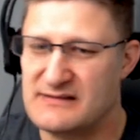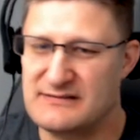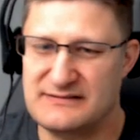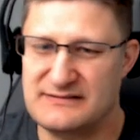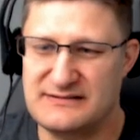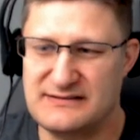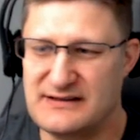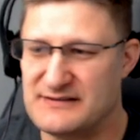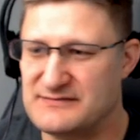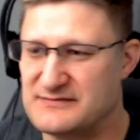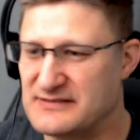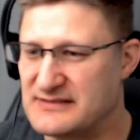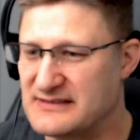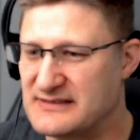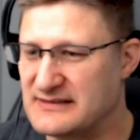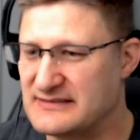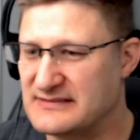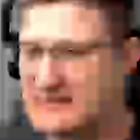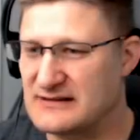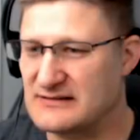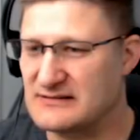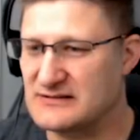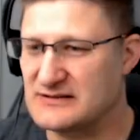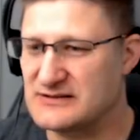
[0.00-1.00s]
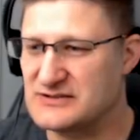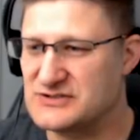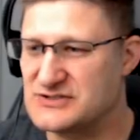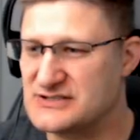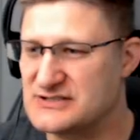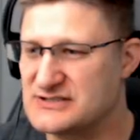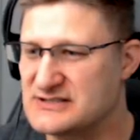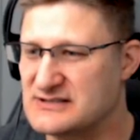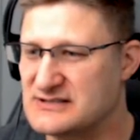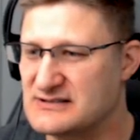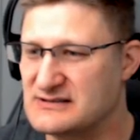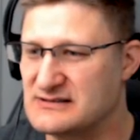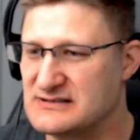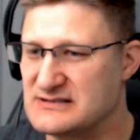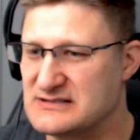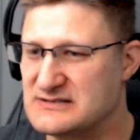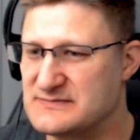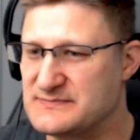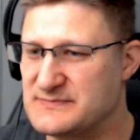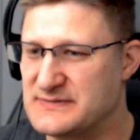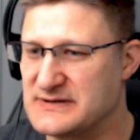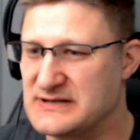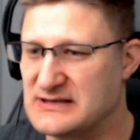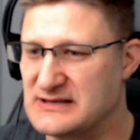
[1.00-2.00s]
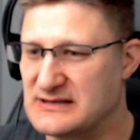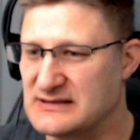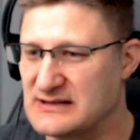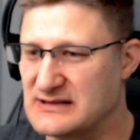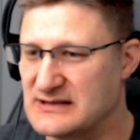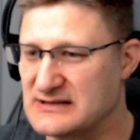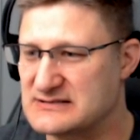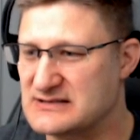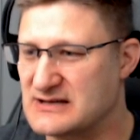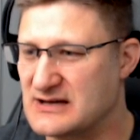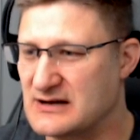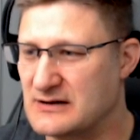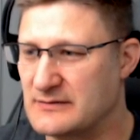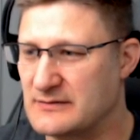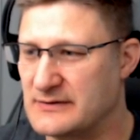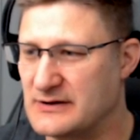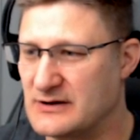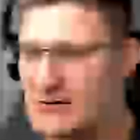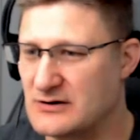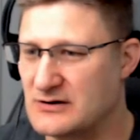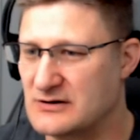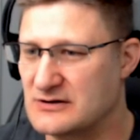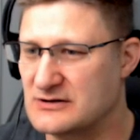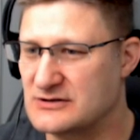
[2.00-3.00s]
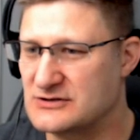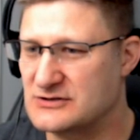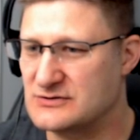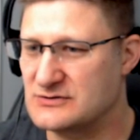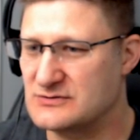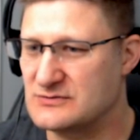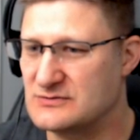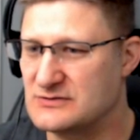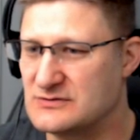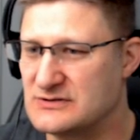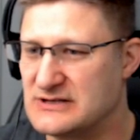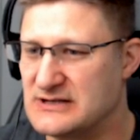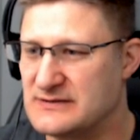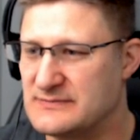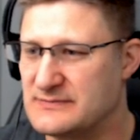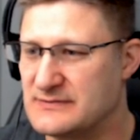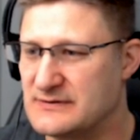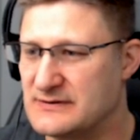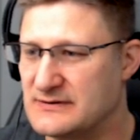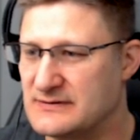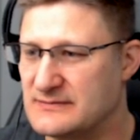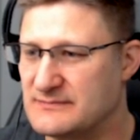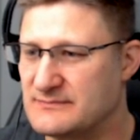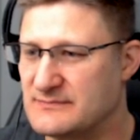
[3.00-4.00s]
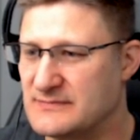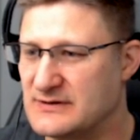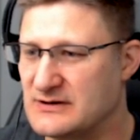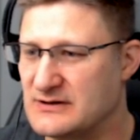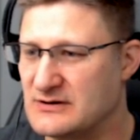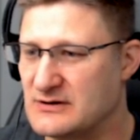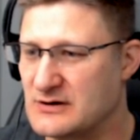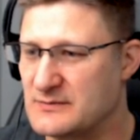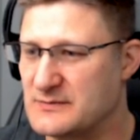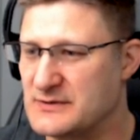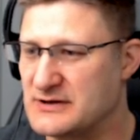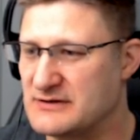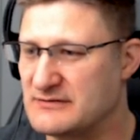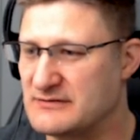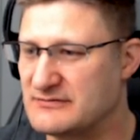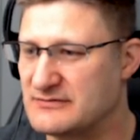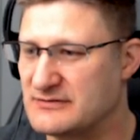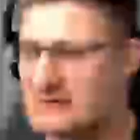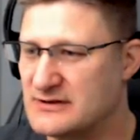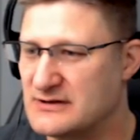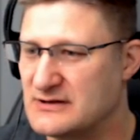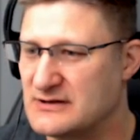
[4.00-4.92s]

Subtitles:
and you have to think that logistically speaking, that's got to be hard to keep an army of.